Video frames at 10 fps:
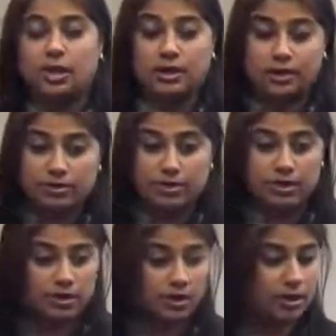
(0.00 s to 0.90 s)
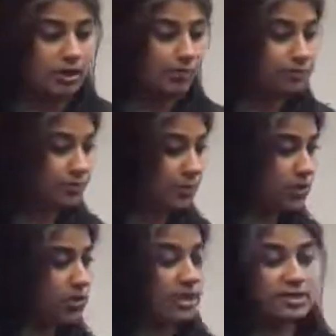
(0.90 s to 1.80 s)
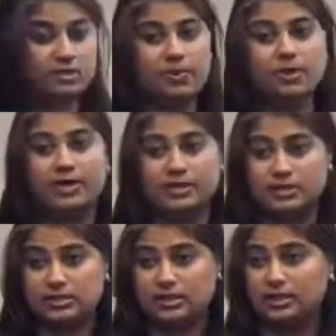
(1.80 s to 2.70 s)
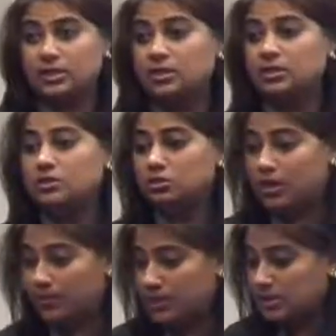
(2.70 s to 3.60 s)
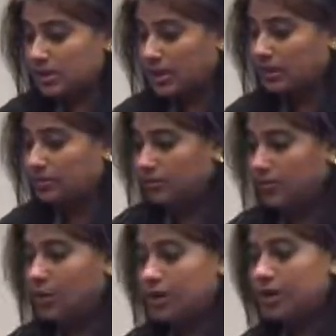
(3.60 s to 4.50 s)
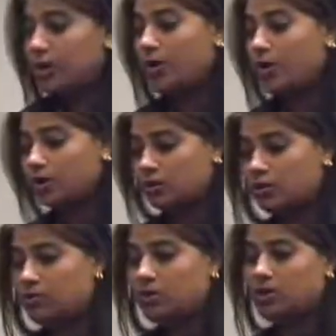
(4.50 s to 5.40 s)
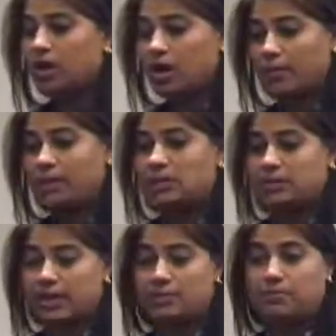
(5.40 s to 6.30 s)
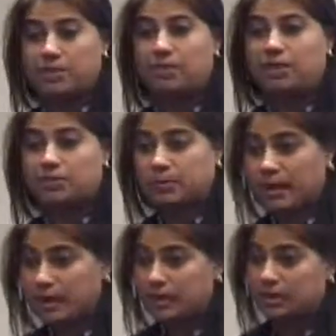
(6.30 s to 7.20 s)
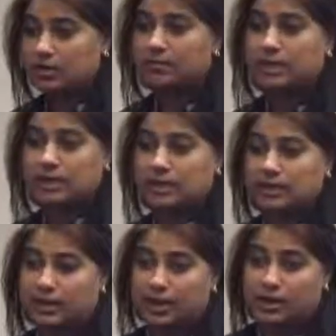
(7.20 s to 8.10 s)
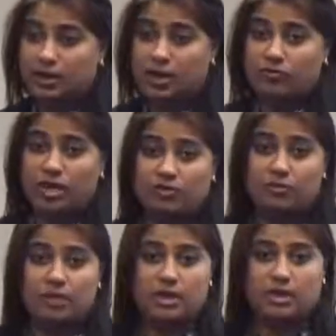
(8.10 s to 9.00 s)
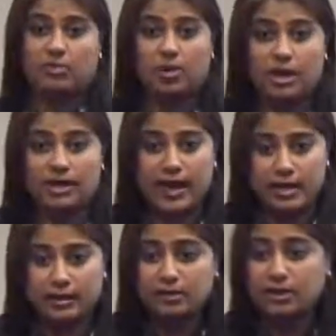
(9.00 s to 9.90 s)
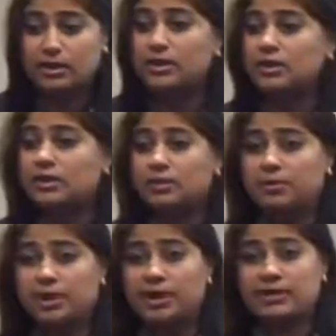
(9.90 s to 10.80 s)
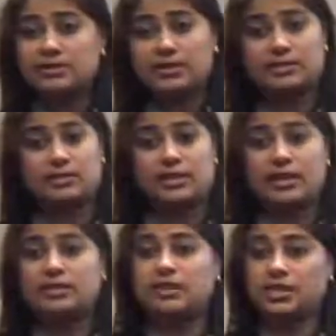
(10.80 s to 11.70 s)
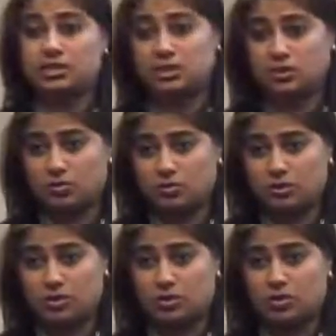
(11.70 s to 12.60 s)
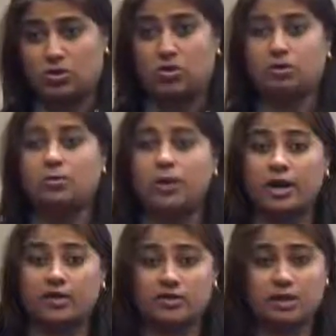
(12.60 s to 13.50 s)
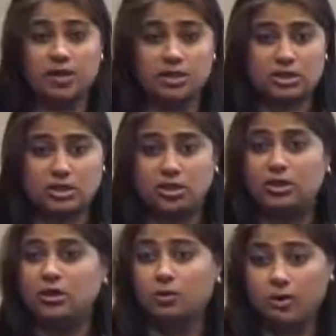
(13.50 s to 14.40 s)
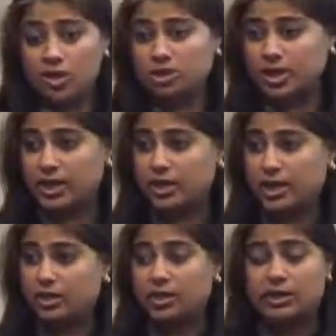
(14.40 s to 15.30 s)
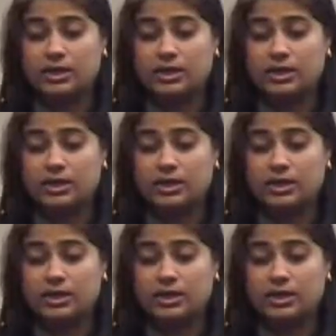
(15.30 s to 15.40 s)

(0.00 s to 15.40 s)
Another uh, use case is about density. So they may say, not only do I want to know, you know, how much time people are spending in a particular area in front of a particular product category, but let's say it's the deli section in a grocery store or the point of sale register when you're checking out.